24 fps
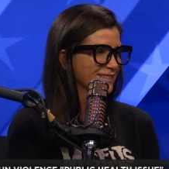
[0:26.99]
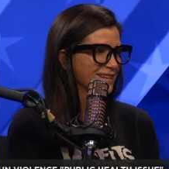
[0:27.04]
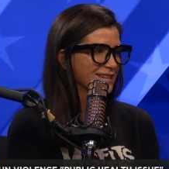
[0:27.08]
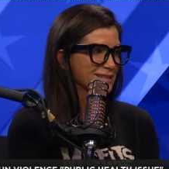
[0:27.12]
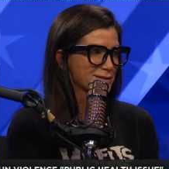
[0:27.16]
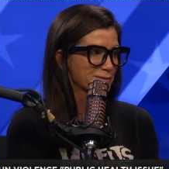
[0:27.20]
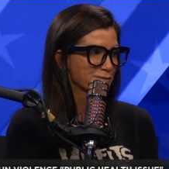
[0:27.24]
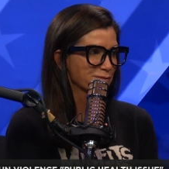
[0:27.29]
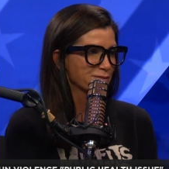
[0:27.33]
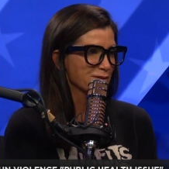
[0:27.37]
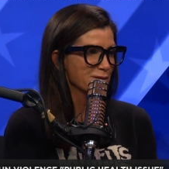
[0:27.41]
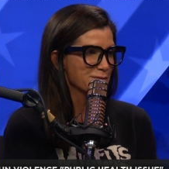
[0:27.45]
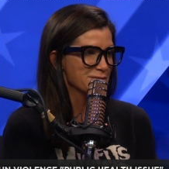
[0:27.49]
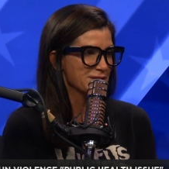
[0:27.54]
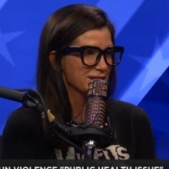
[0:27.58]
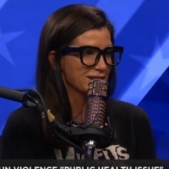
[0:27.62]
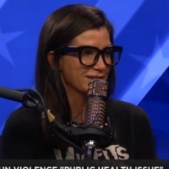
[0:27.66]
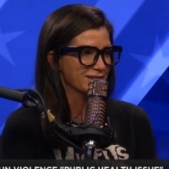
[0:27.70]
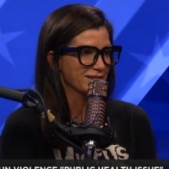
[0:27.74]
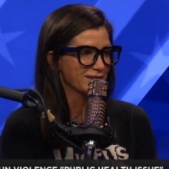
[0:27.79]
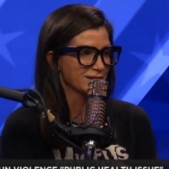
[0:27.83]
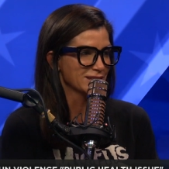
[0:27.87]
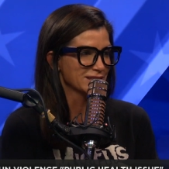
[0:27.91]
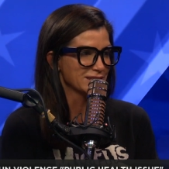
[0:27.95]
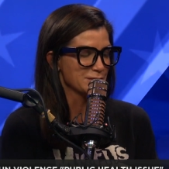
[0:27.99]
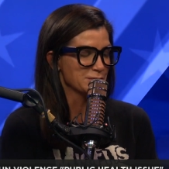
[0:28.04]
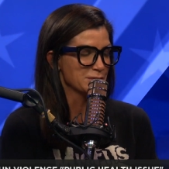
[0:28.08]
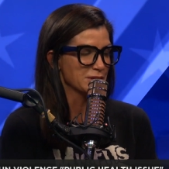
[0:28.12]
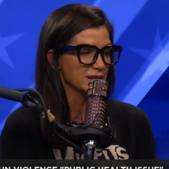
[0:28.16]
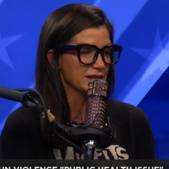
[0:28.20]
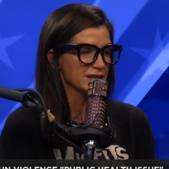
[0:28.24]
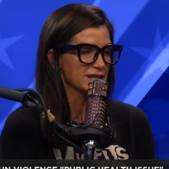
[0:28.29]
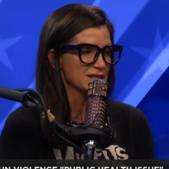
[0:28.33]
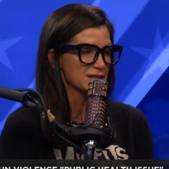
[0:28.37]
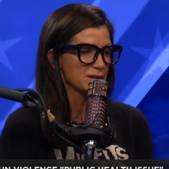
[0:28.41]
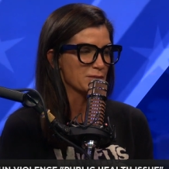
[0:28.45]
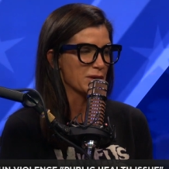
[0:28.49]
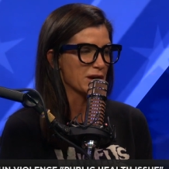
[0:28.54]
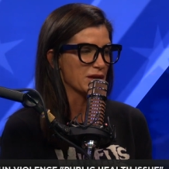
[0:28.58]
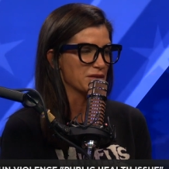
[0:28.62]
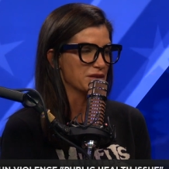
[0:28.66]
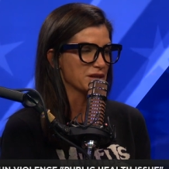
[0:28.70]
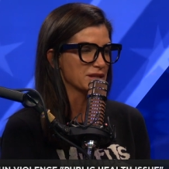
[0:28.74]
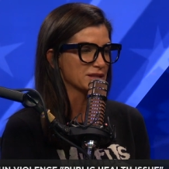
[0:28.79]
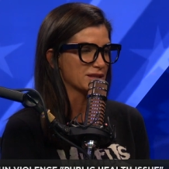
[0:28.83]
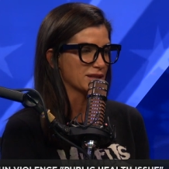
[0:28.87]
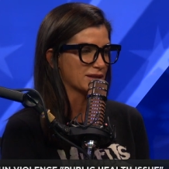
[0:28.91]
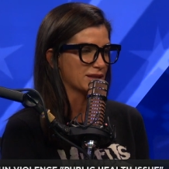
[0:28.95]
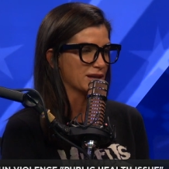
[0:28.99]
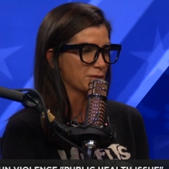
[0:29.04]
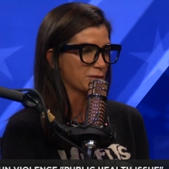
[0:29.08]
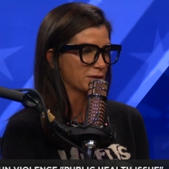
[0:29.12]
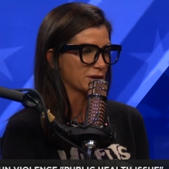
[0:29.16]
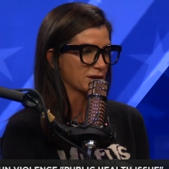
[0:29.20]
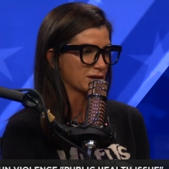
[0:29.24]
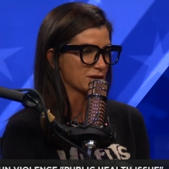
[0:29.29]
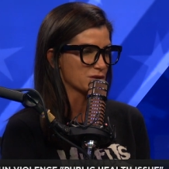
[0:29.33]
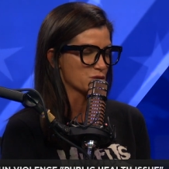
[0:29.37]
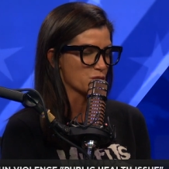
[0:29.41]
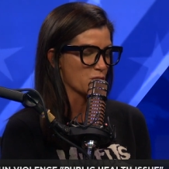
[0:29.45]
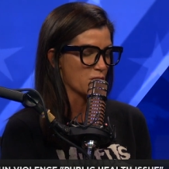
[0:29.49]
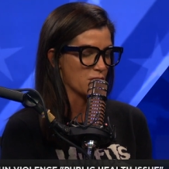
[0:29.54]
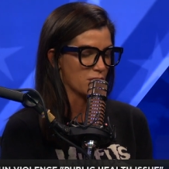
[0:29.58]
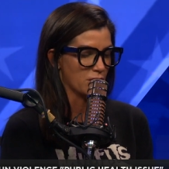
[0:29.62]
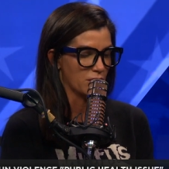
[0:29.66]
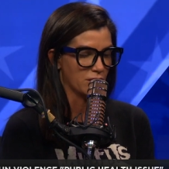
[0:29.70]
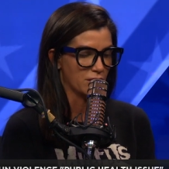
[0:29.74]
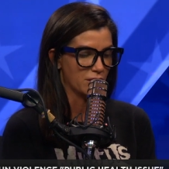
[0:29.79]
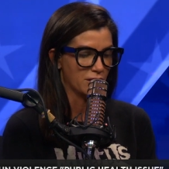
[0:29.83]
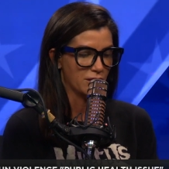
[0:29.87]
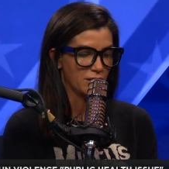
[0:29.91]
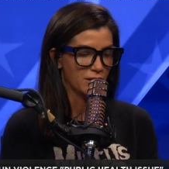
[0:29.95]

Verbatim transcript: That's I mean, ultimately it's about things that they want to control.